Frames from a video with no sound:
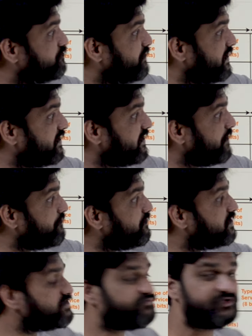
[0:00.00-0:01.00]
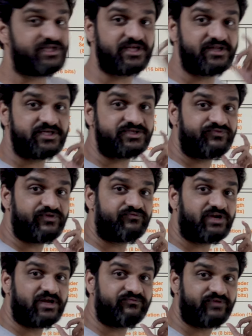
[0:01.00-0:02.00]
big numbers within these
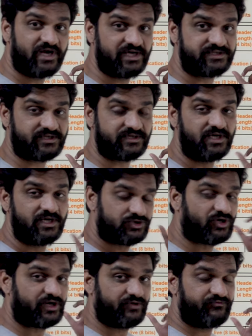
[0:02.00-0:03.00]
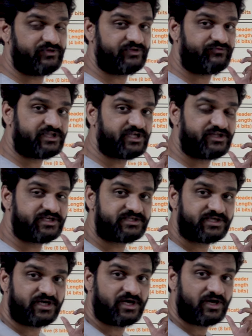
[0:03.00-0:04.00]
fifteen fields? Sorry, with, within
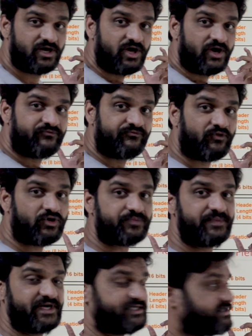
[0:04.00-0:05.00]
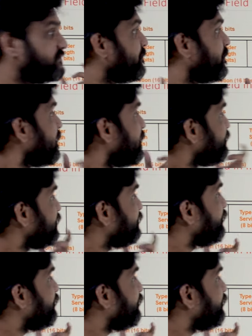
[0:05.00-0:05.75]
these uh, four bits. With